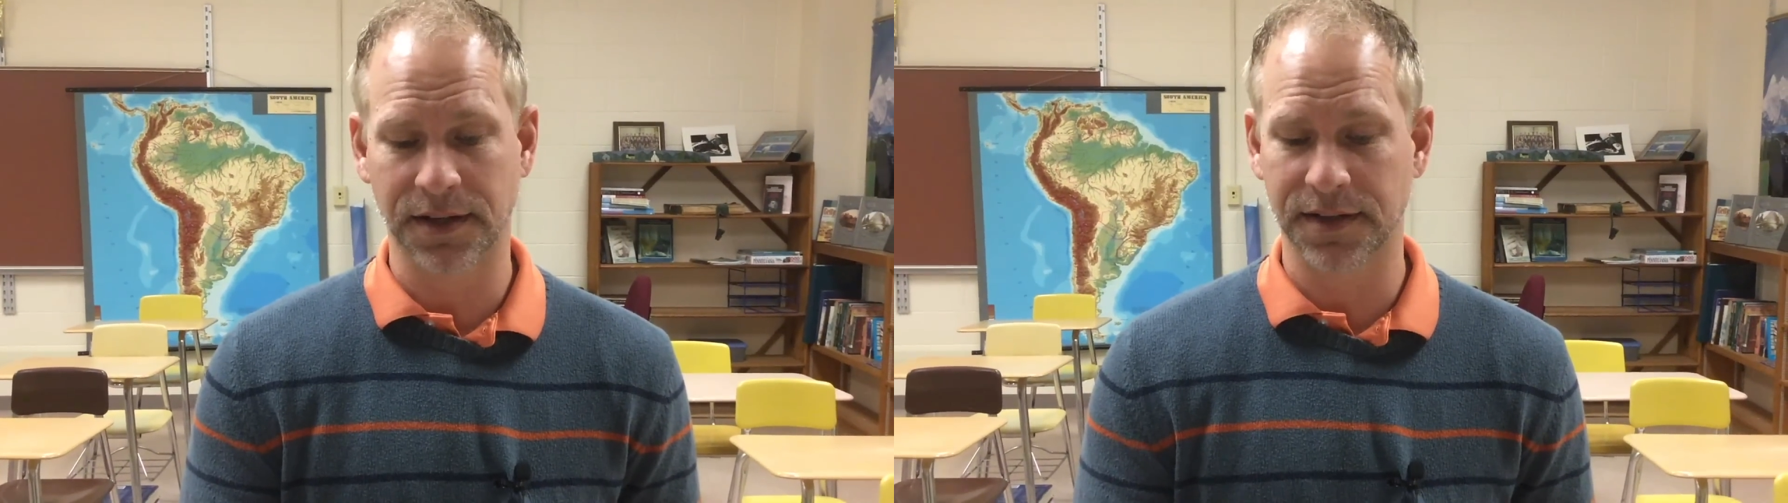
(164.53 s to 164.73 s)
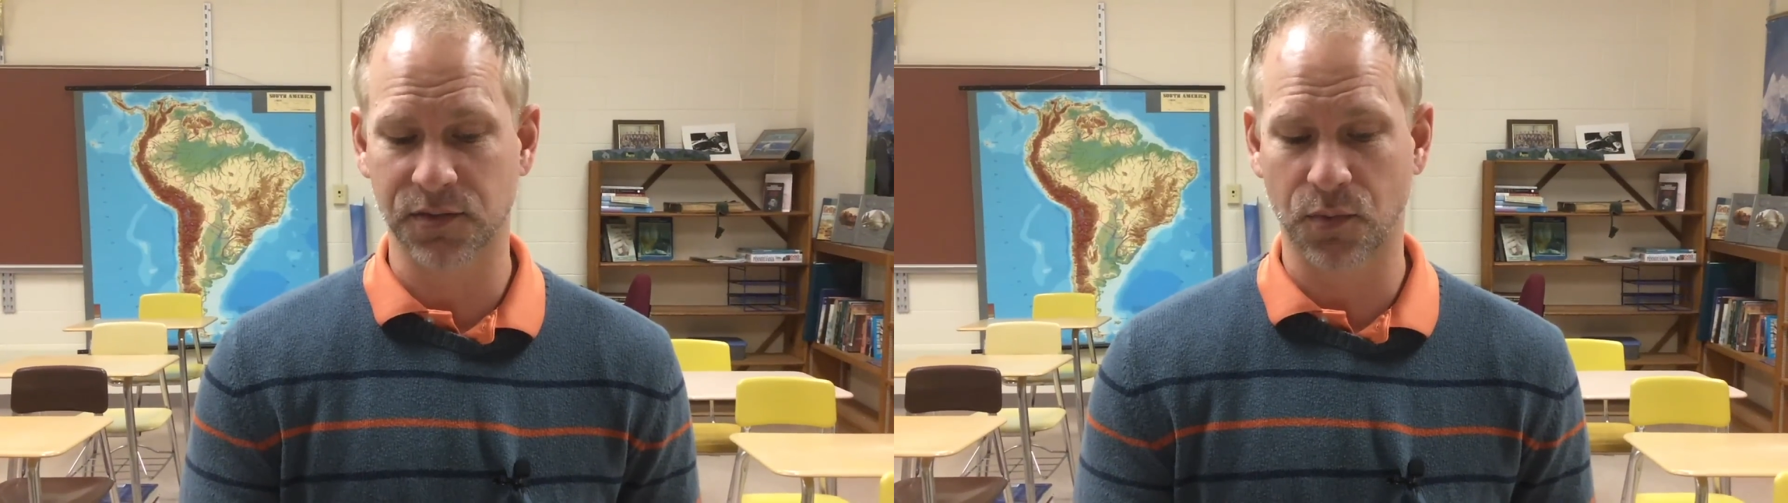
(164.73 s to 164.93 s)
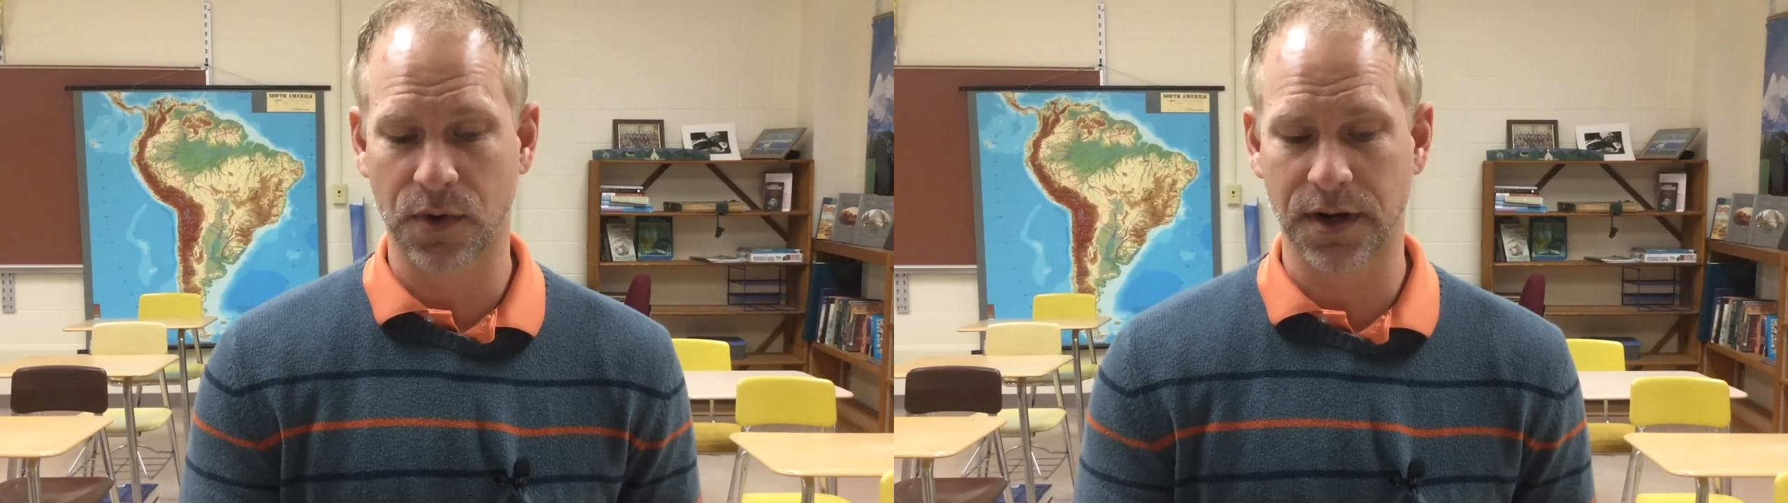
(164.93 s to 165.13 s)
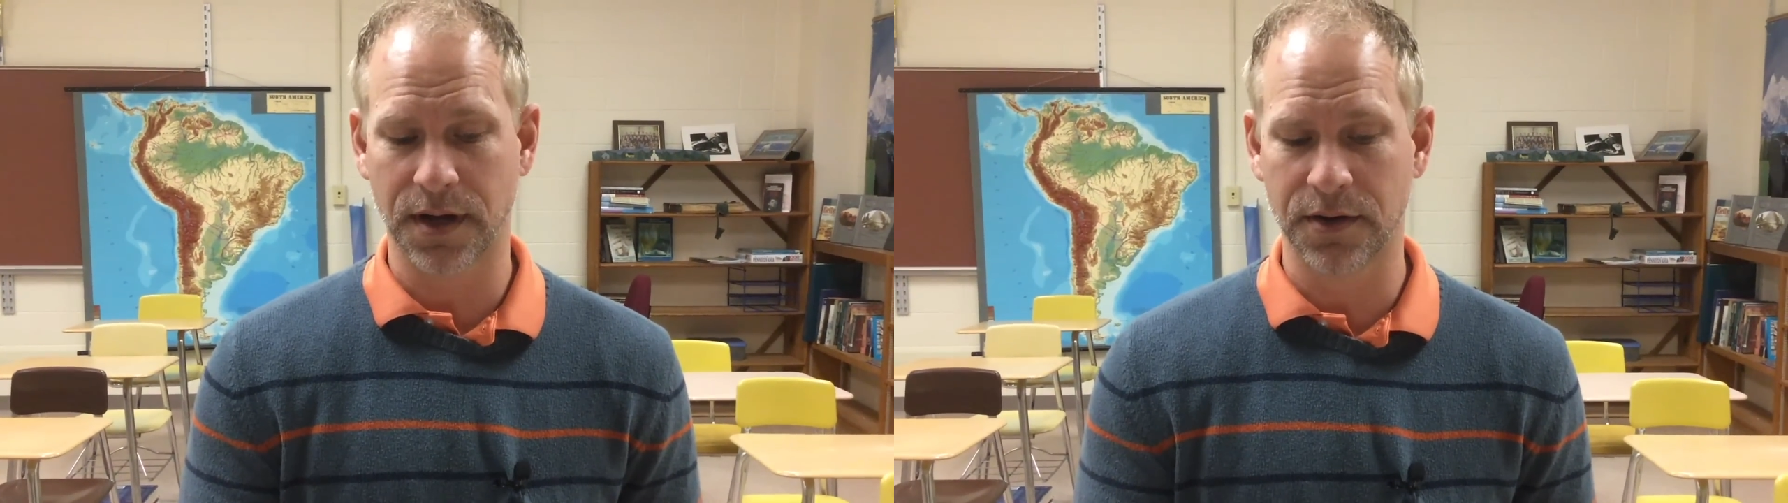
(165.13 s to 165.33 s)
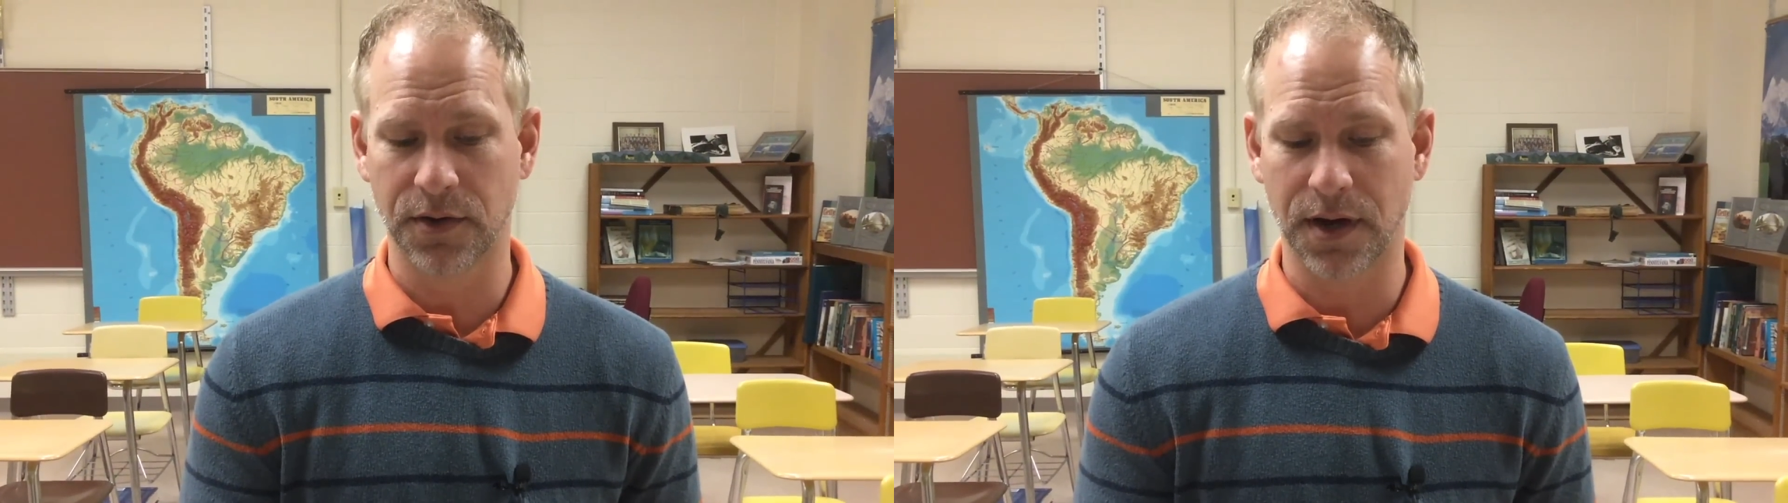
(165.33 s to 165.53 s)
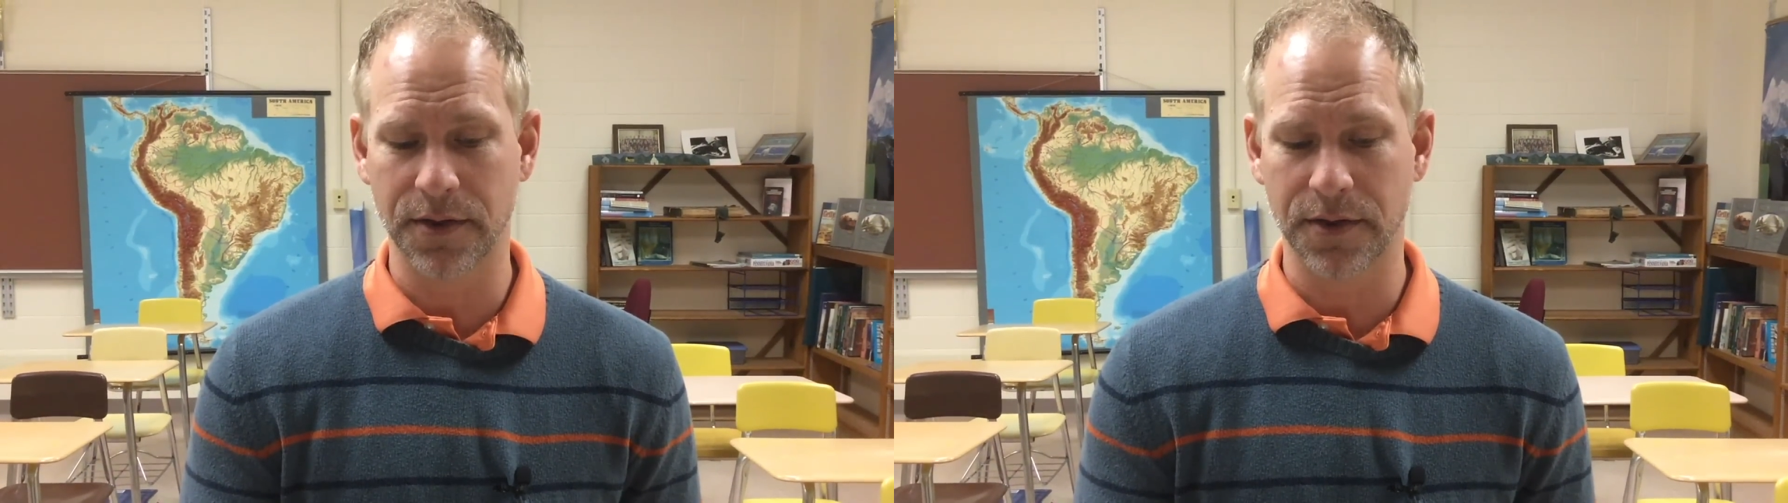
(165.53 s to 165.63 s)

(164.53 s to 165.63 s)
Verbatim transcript: unless worn under